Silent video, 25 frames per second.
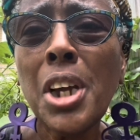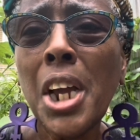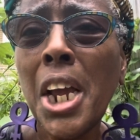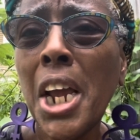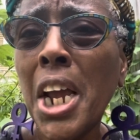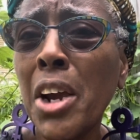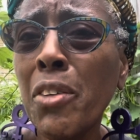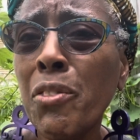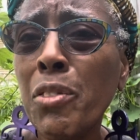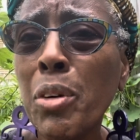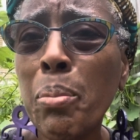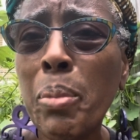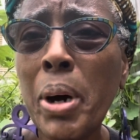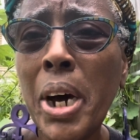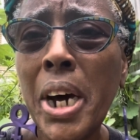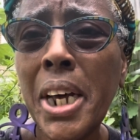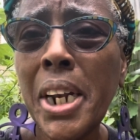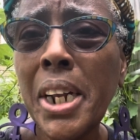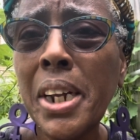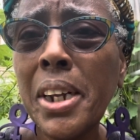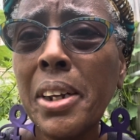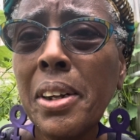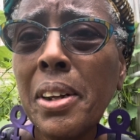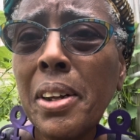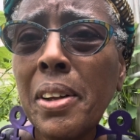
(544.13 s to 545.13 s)

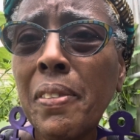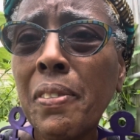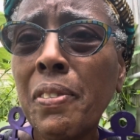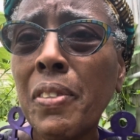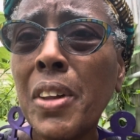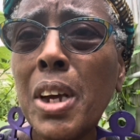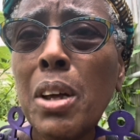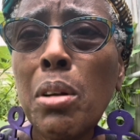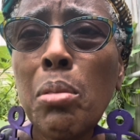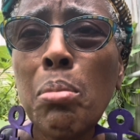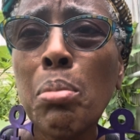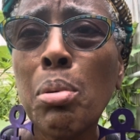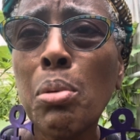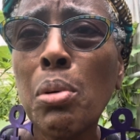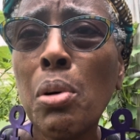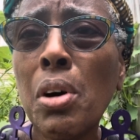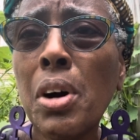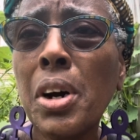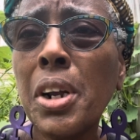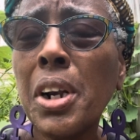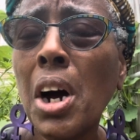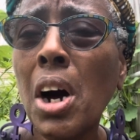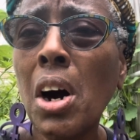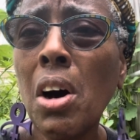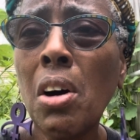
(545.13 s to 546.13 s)
everybody that brought
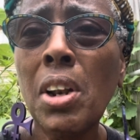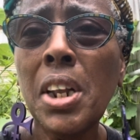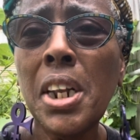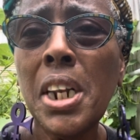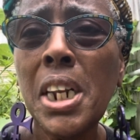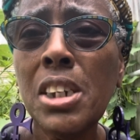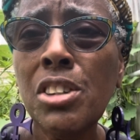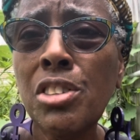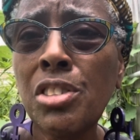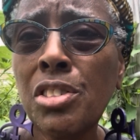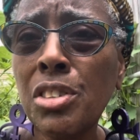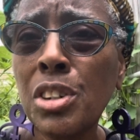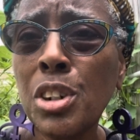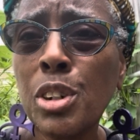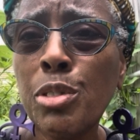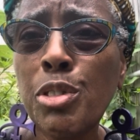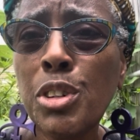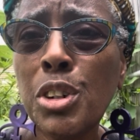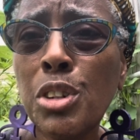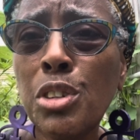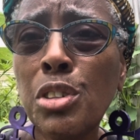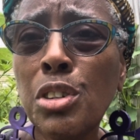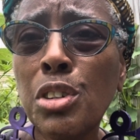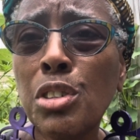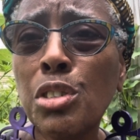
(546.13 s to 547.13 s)
all of that stuff
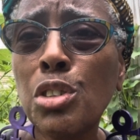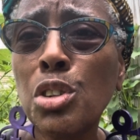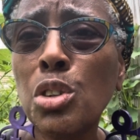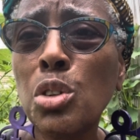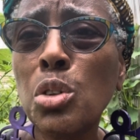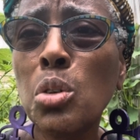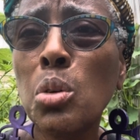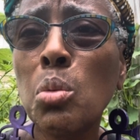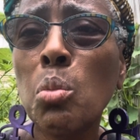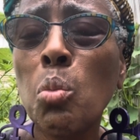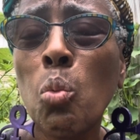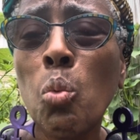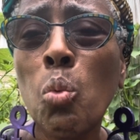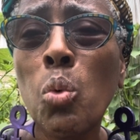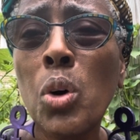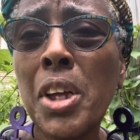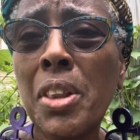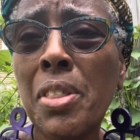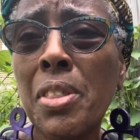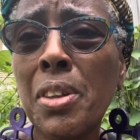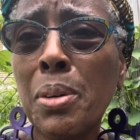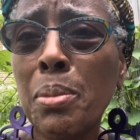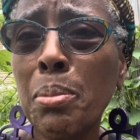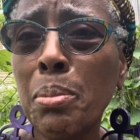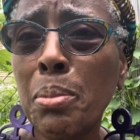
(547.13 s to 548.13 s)
into the tomb with
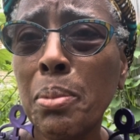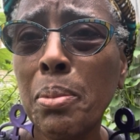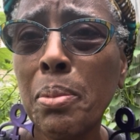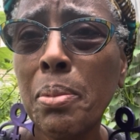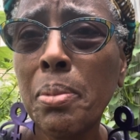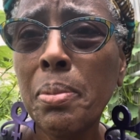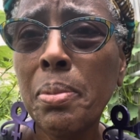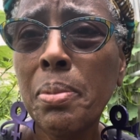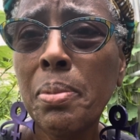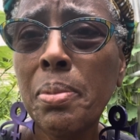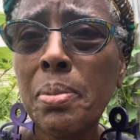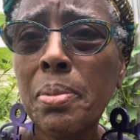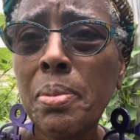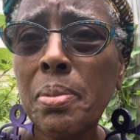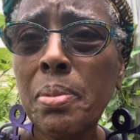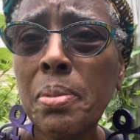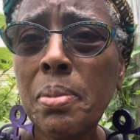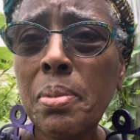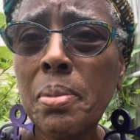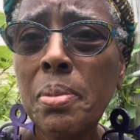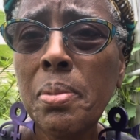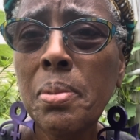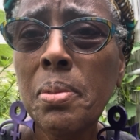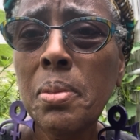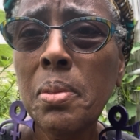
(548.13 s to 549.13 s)
them.
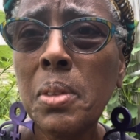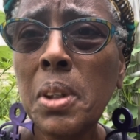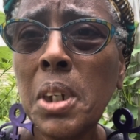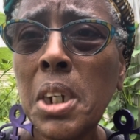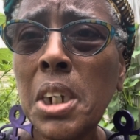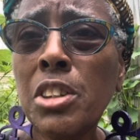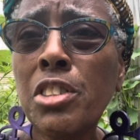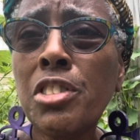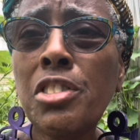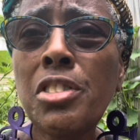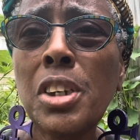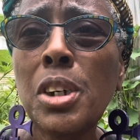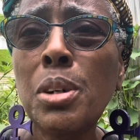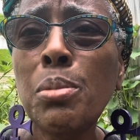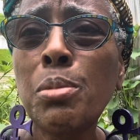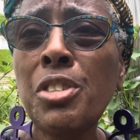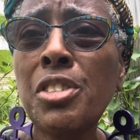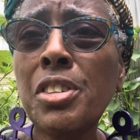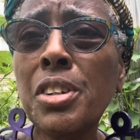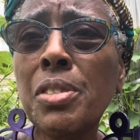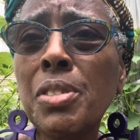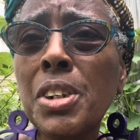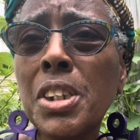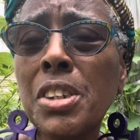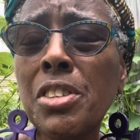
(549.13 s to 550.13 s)
And some
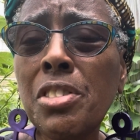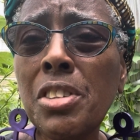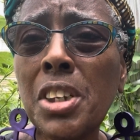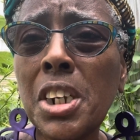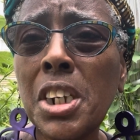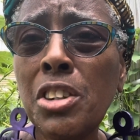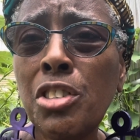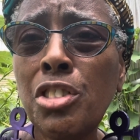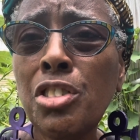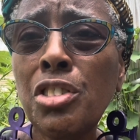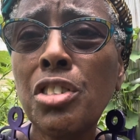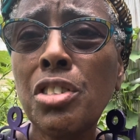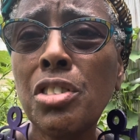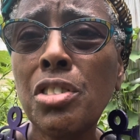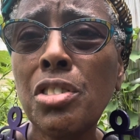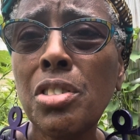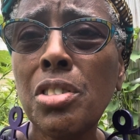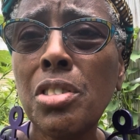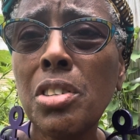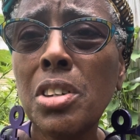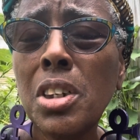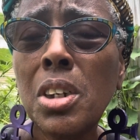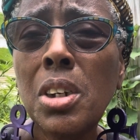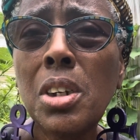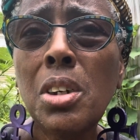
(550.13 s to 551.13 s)
civilizations,
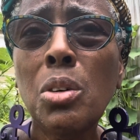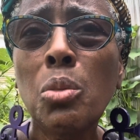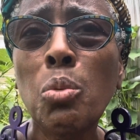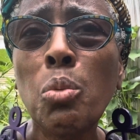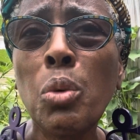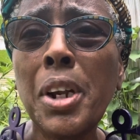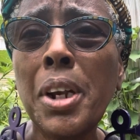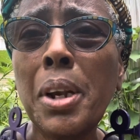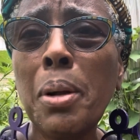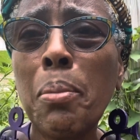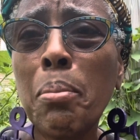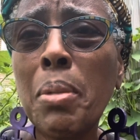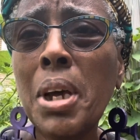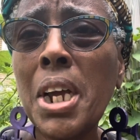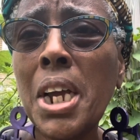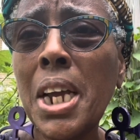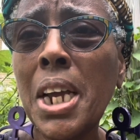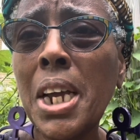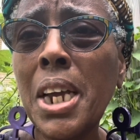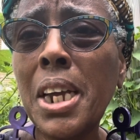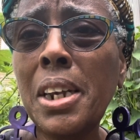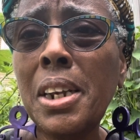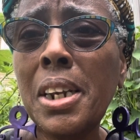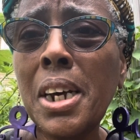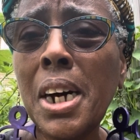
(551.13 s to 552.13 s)
when the
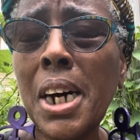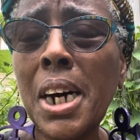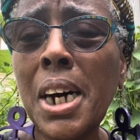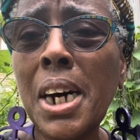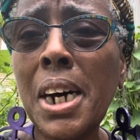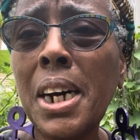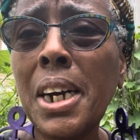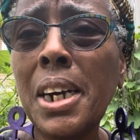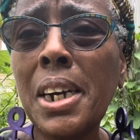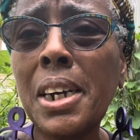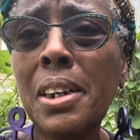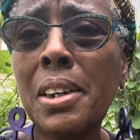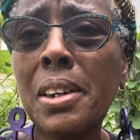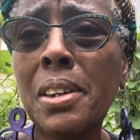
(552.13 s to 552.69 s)
man died,